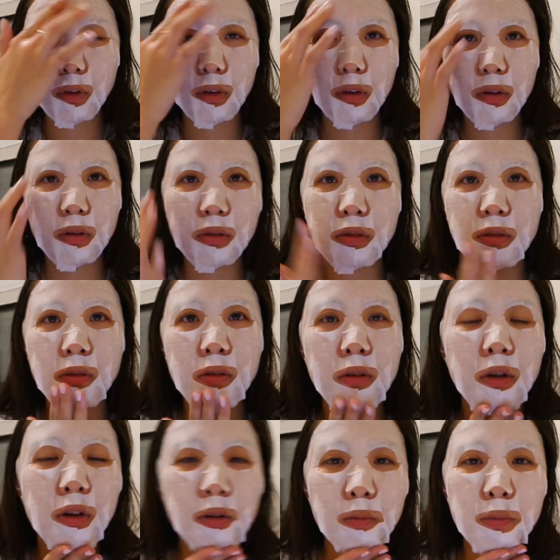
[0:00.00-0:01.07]
Okay, so
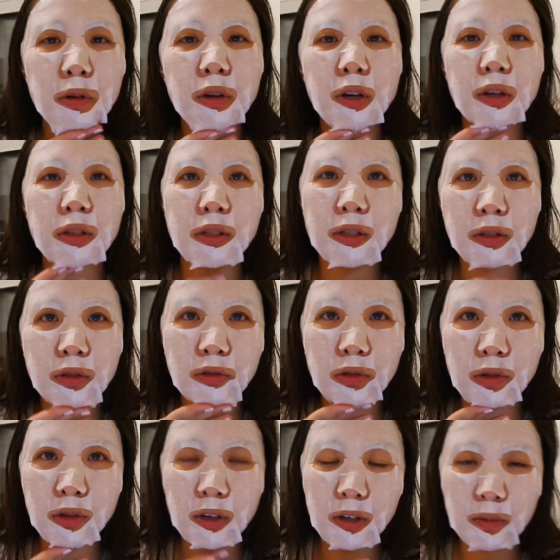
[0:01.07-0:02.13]
I hope you guys
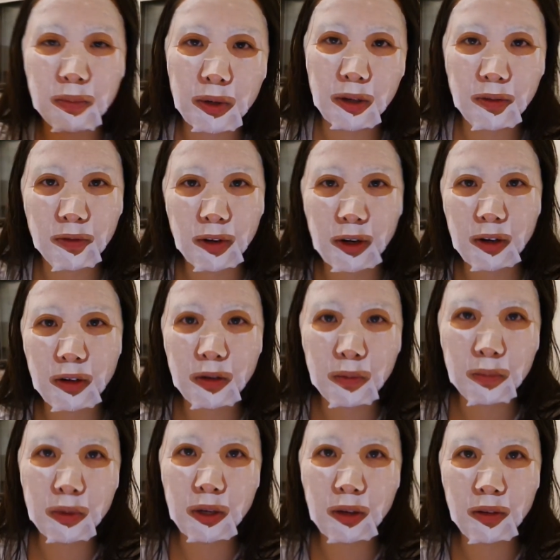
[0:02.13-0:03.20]
enjoyed my
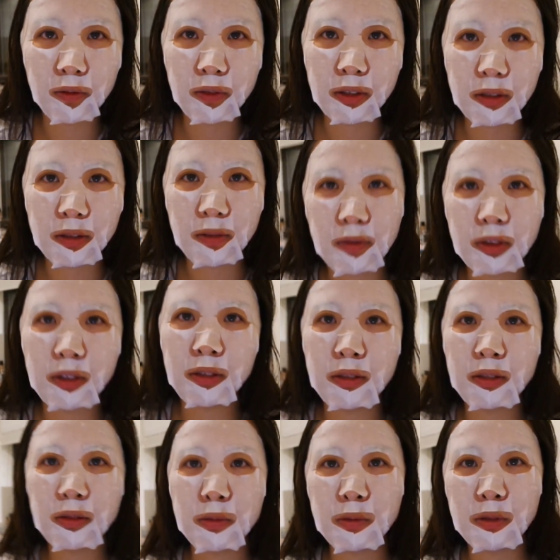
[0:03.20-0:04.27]
random day of festivities.
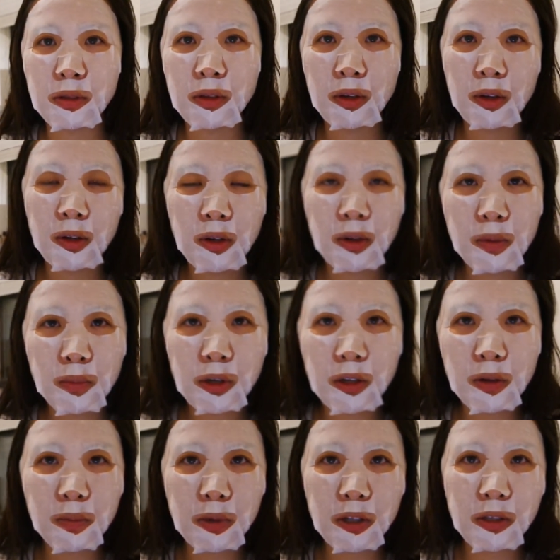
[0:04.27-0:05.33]
This was
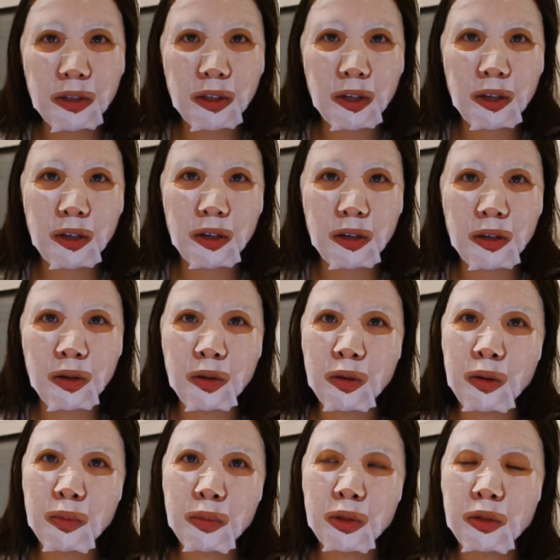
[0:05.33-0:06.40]
pretty much like a
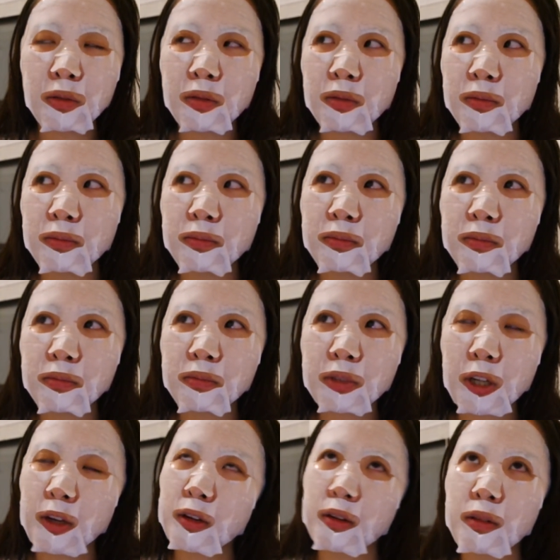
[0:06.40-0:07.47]
normal
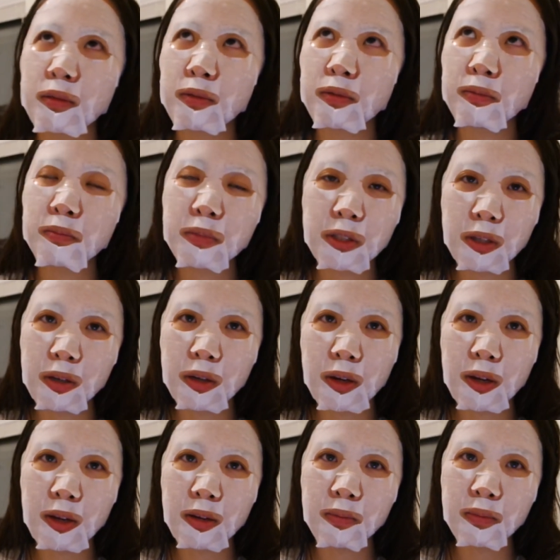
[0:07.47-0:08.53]
kind of
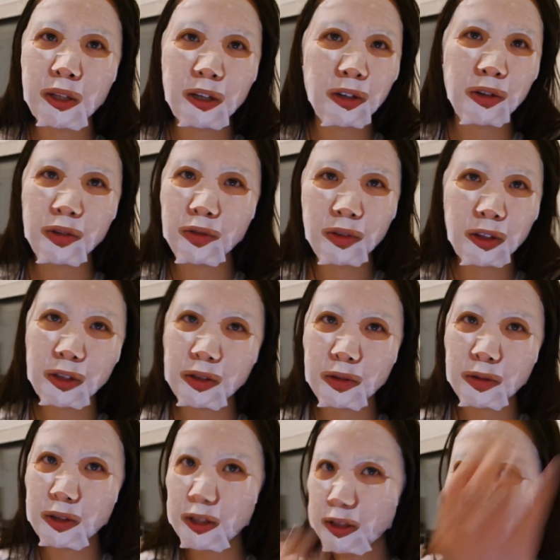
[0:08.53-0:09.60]
Sunday that I don't really
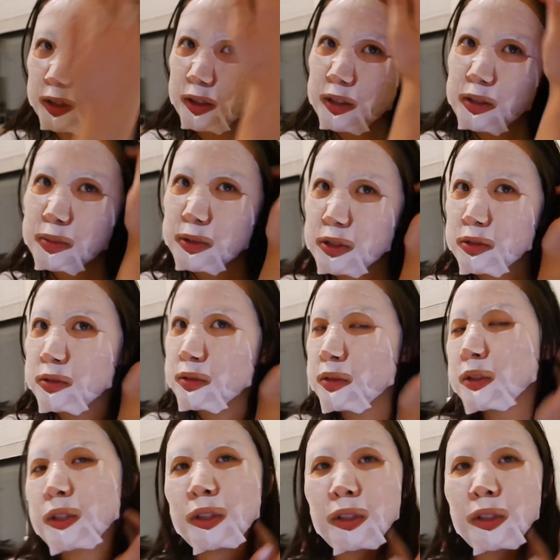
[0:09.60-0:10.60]
do anything that special.